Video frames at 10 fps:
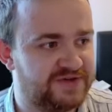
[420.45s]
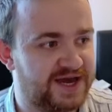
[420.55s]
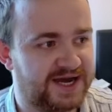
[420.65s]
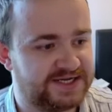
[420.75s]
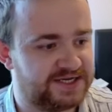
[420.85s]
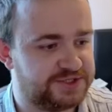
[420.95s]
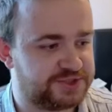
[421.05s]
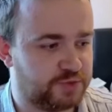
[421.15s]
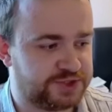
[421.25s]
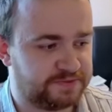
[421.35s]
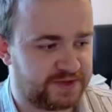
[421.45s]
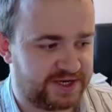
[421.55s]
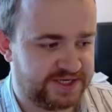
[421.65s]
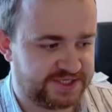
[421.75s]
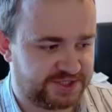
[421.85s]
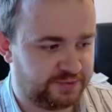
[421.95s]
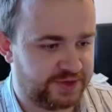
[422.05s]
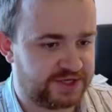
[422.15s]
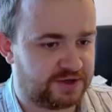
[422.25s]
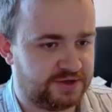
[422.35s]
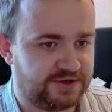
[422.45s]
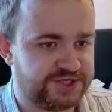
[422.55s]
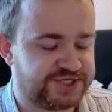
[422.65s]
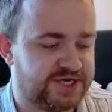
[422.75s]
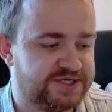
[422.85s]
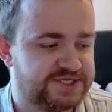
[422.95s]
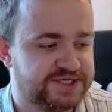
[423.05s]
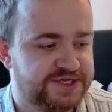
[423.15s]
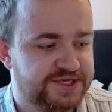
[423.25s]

had it and just wasn't playing it so that we can't 9 Shanks.